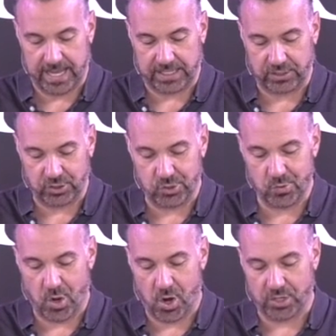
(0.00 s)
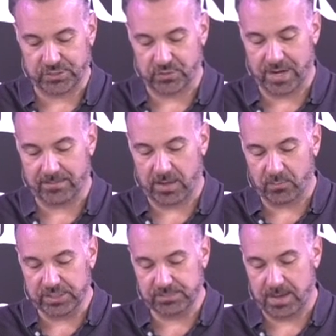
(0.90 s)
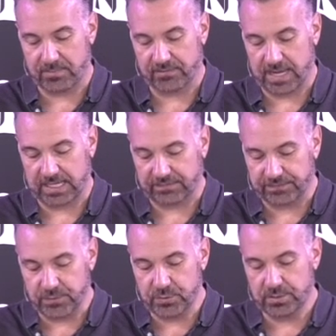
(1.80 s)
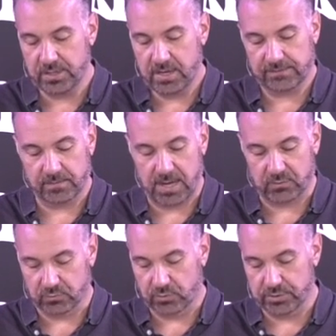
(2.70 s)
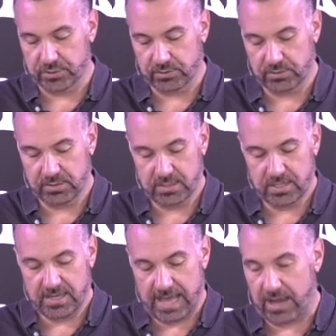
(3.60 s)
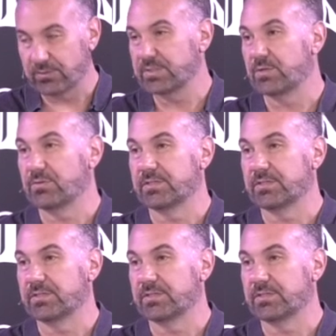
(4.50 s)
And you are to grant my wish by providing food for my royal household.